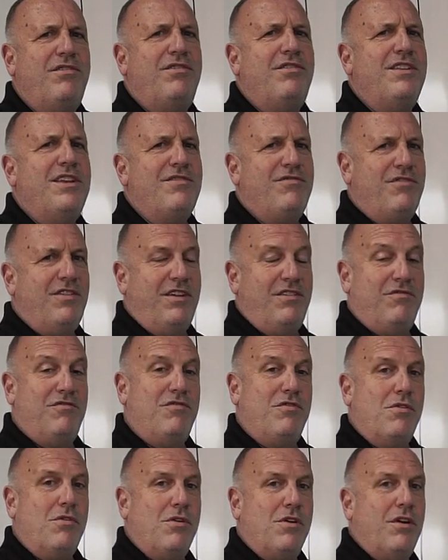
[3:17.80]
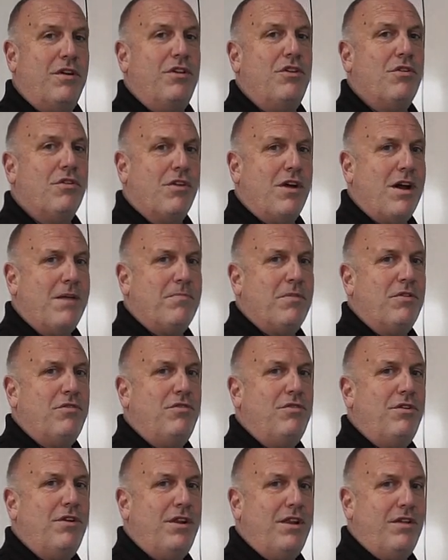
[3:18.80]
sniffing for your
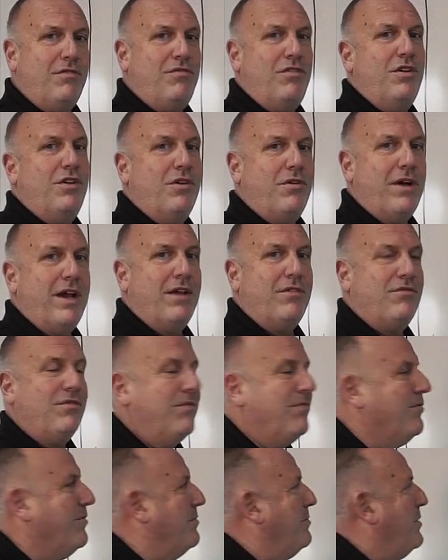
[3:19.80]
opportunity if you go ask them for